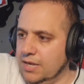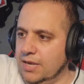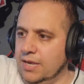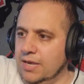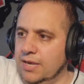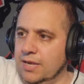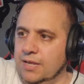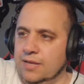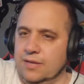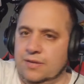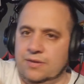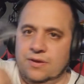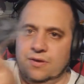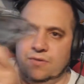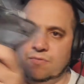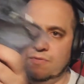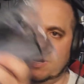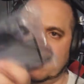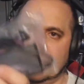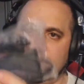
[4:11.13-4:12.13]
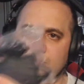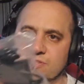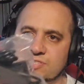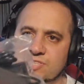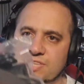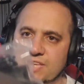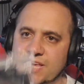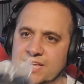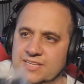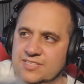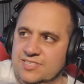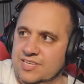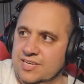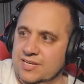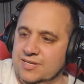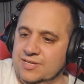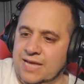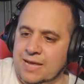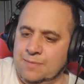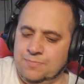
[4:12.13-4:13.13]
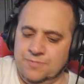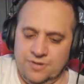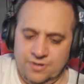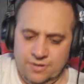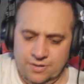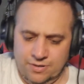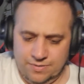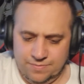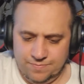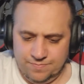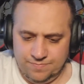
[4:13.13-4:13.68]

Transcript: And right here is the AC adapter.